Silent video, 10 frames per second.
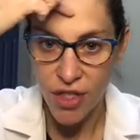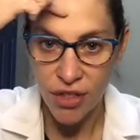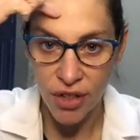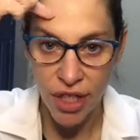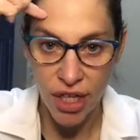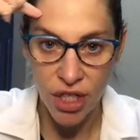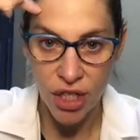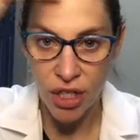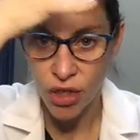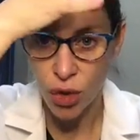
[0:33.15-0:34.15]

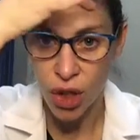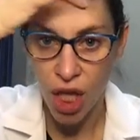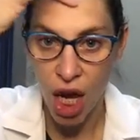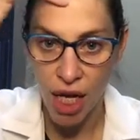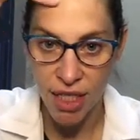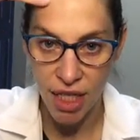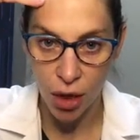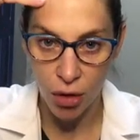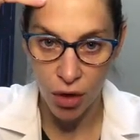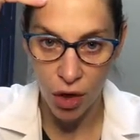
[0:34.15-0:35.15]
striations or lines that
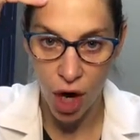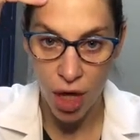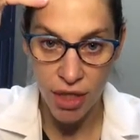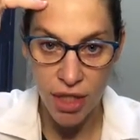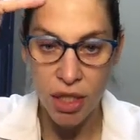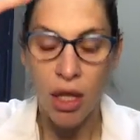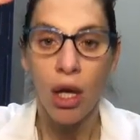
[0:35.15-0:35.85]
go across.